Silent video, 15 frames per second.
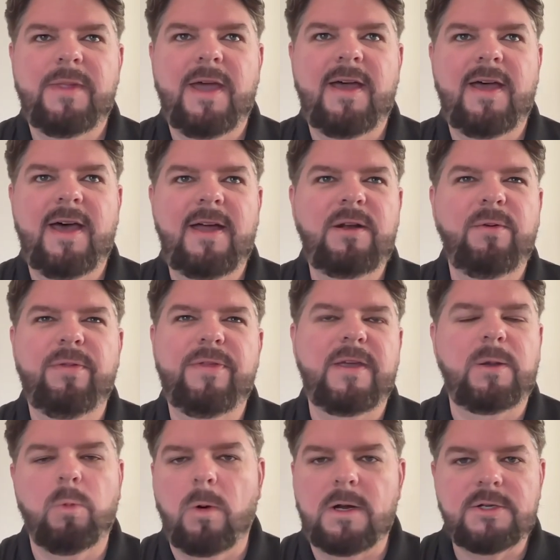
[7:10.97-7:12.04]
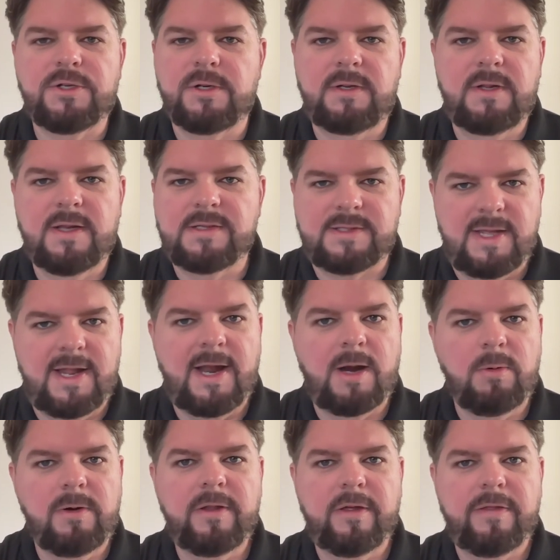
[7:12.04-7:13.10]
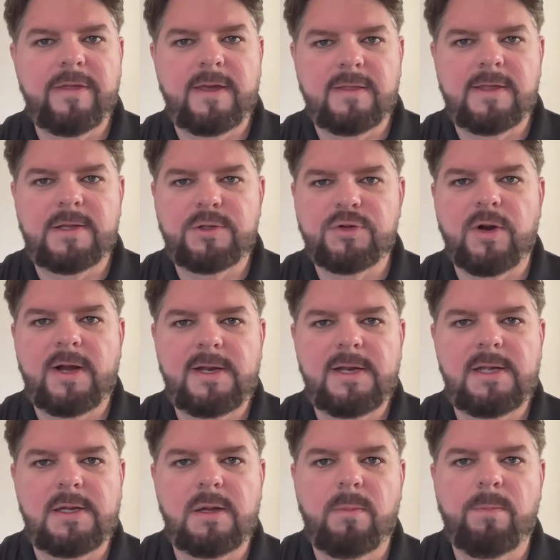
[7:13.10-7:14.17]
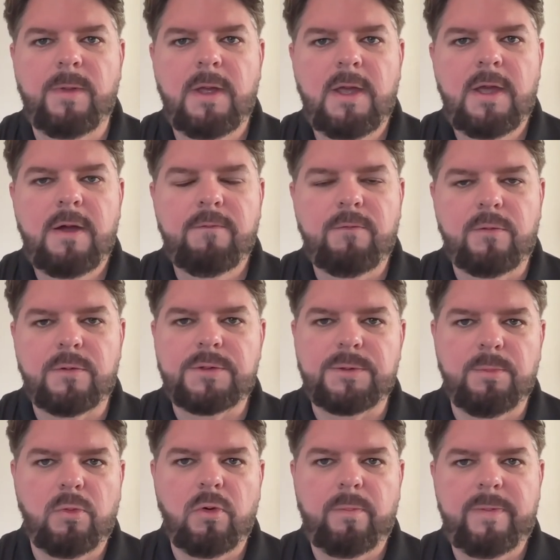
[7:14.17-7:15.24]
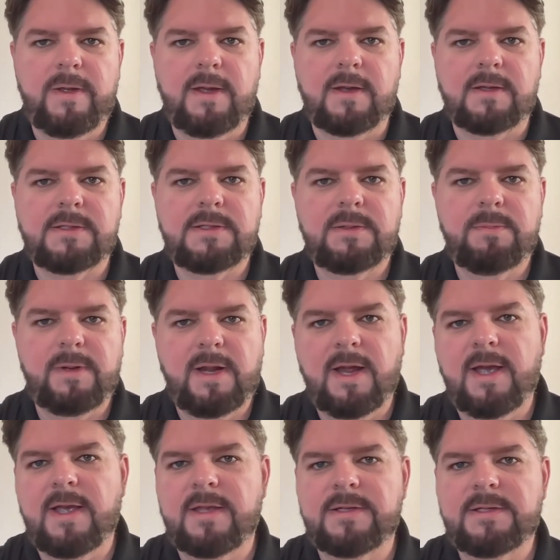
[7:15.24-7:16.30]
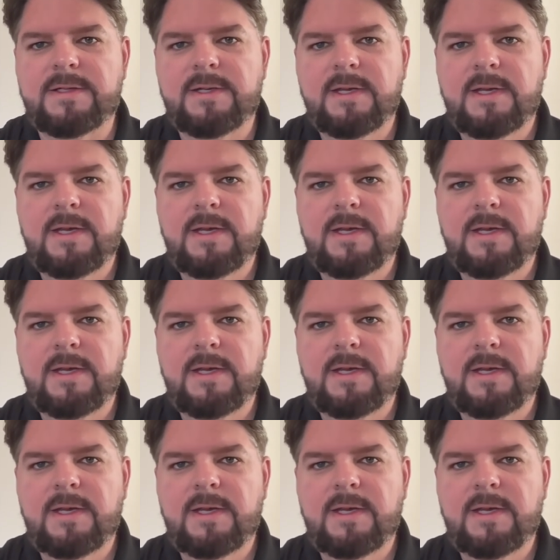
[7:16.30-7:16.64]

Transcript: I don't think Washington does that. I really think they trade him for some more picks because,